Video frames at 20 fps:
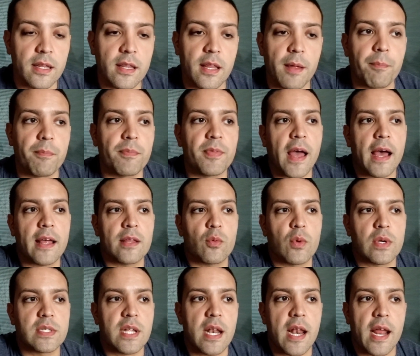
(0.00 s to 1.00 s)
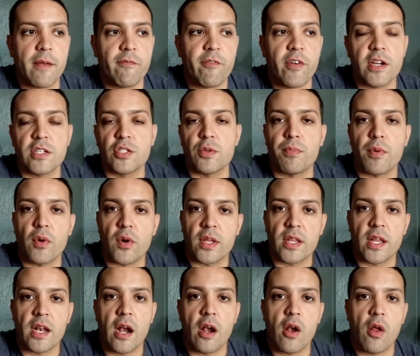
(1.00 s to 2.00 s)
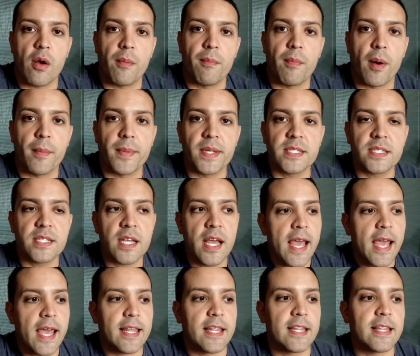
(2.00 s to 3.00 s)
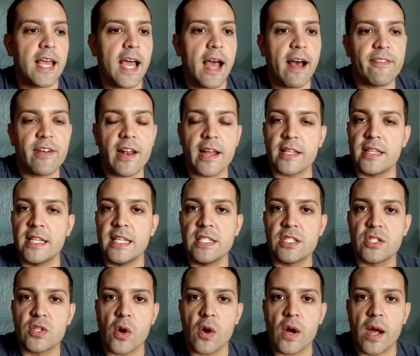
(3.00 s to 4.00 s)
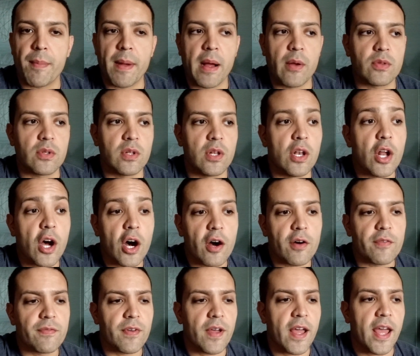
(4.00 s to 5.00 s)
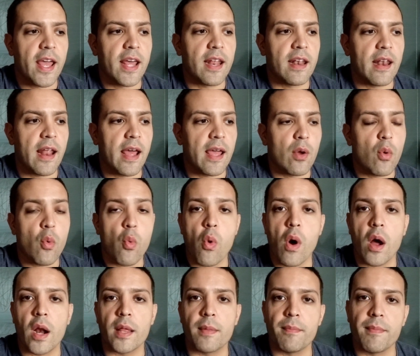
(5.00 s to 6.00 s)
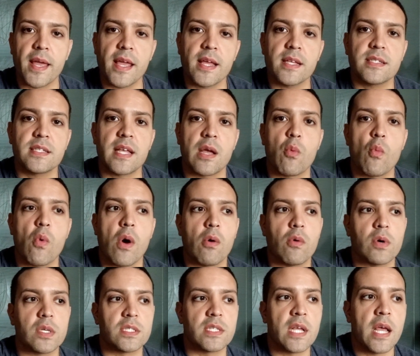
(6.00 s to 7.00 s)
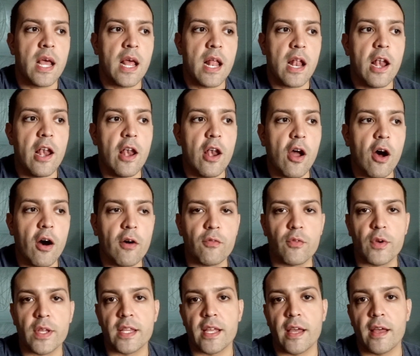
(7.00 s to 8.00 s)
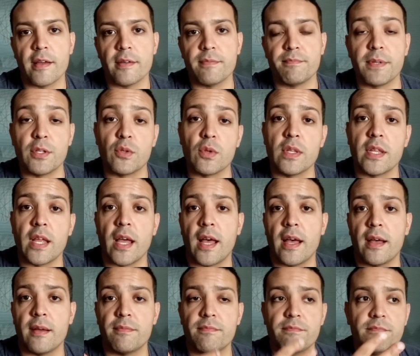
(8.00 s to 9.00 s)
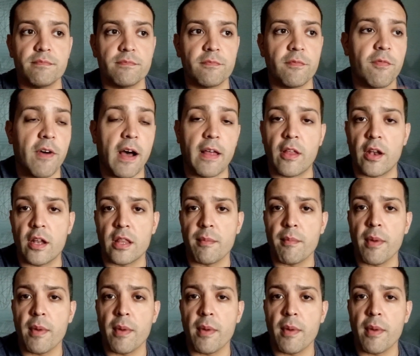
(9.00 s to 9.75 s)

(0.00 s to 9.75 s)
the dad wasn't like very supportive in a lot of moments. And then they have like this talk about love and like what it means and what was love with between the father and the